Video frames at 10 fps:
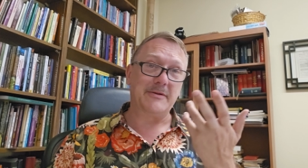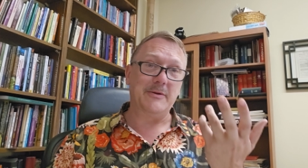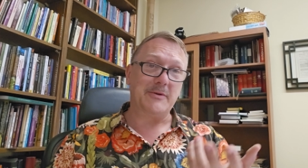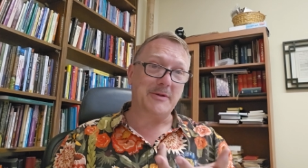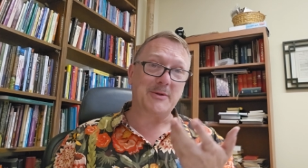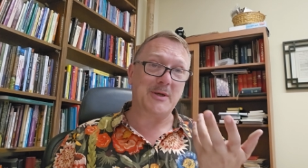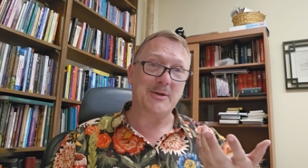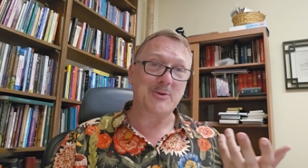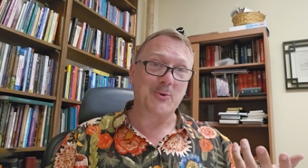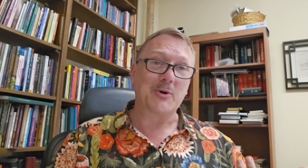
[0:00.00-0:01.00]
you know, this is
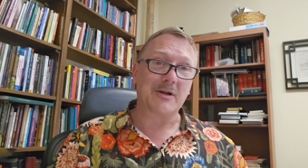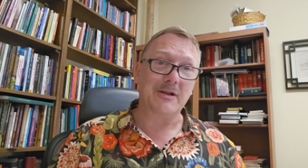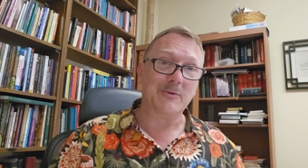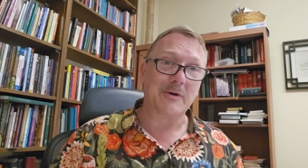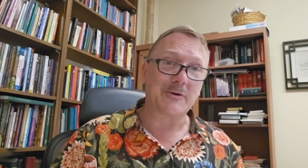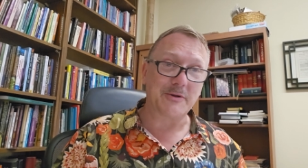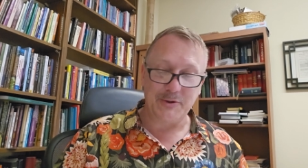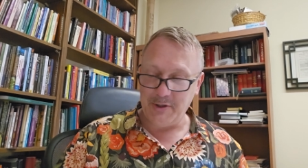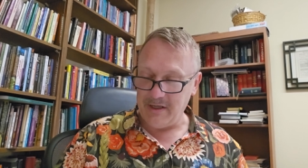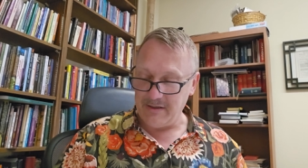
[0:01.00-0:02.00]
historically where
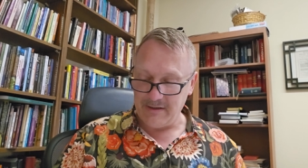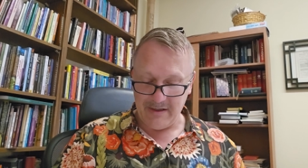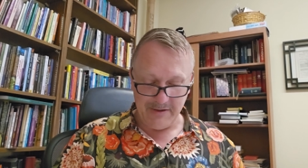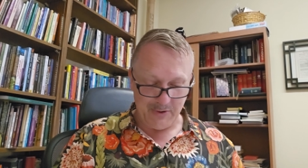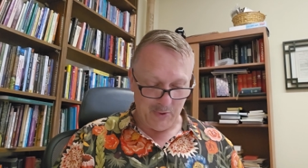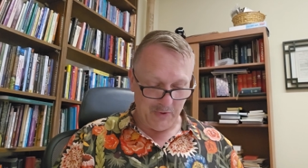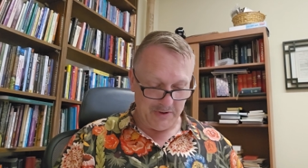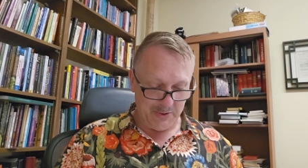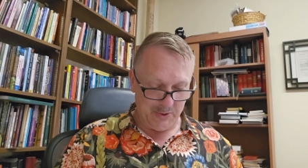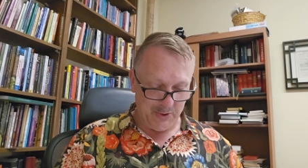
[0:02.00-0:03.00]
Christianity has
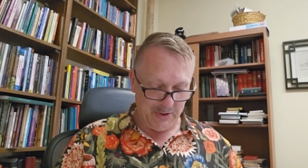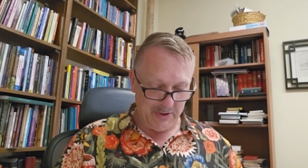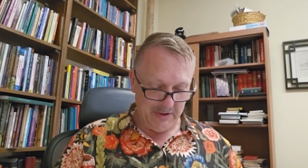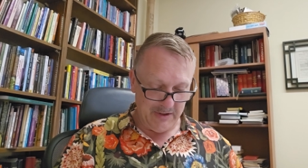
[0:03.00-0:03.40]
always stood.